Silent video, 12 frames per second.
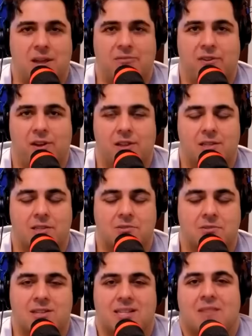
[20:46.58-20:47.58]
to make fun of this
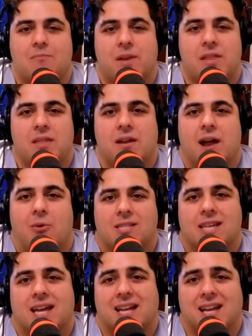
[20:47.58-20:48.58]
dude because I've been there. I
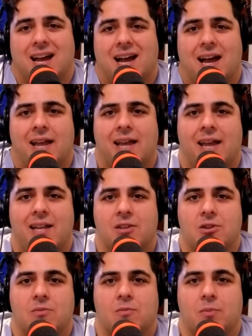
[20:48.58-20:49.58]
was that guy. And
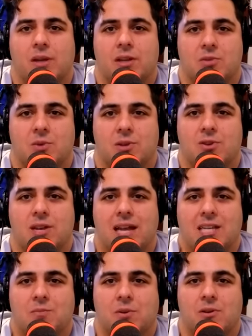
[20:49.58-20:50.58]
you're because when you're a
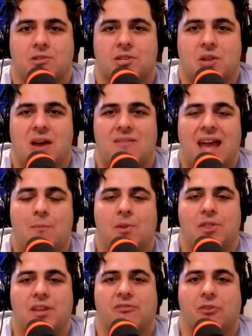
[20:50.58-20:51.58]
nice person, you have
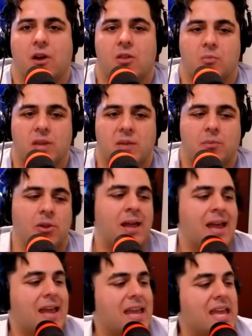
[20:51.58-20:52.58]
empathy for other people,
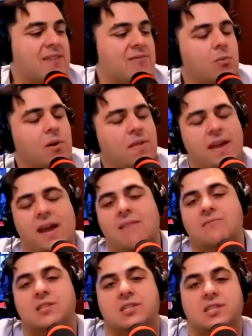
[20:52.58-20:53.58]
even when they
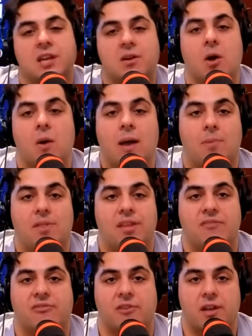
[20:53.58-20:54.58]
have zero
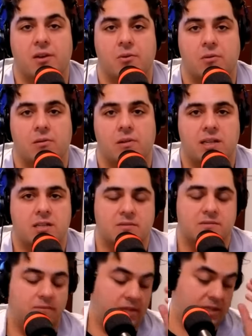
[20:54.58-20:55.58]
empathy for you.
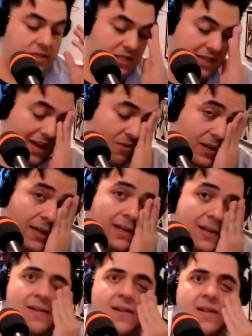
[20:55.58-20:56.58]
It's it's astounding.